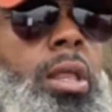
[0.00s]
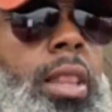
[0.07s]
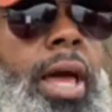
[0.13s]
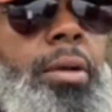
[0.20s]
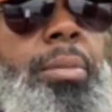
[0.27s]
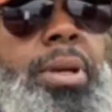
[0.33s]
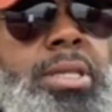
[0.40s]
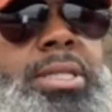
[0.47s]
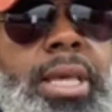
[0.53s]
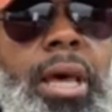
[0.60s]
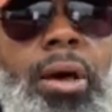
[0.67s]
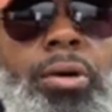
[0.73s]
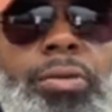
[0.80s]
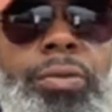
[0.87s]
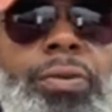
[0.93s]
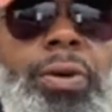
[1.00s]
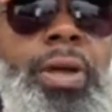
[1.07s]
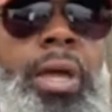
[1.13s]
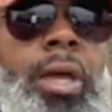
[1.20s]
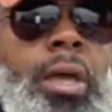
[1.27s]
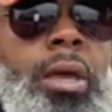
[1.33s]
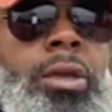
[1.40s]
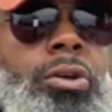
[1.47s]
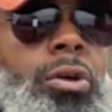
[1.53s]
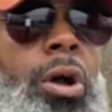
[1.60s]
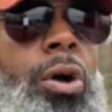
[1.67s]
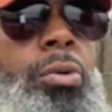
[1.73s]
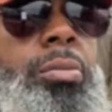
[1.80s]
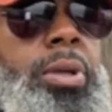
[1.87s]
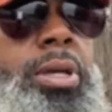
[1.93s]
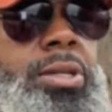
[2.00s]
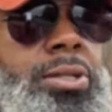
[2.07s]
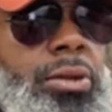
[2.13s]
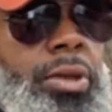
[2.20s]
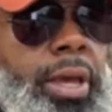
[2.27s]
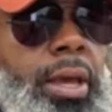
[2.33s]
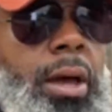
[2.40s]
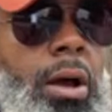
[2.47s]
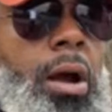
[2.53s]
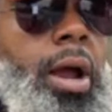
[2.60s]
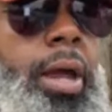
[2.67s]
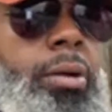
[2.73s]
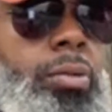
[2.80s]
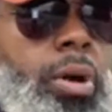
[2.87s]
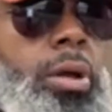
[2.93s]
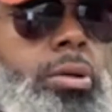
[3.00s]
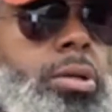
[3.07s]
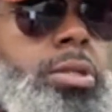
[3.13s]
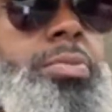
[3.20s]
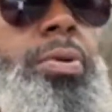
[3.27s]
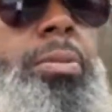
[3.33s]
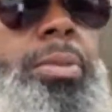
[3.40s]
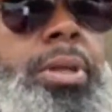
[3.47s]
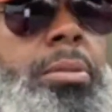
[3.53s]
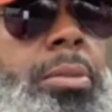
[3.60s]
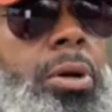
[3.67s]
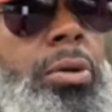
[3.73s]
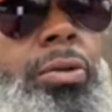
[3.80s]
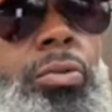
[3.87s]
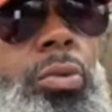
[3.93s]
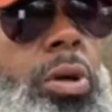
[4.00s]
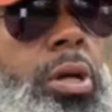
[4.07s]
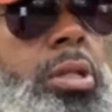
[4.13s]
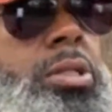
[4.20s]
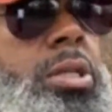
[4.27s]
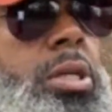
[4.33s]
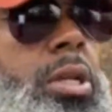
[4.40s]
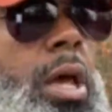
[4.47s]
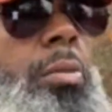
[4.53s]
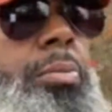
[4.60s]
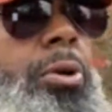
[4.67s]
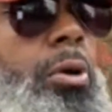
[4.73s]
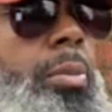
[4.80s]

like myself, you're homeless. Okay, all right, well, just put me in the middle of the woods and I'll build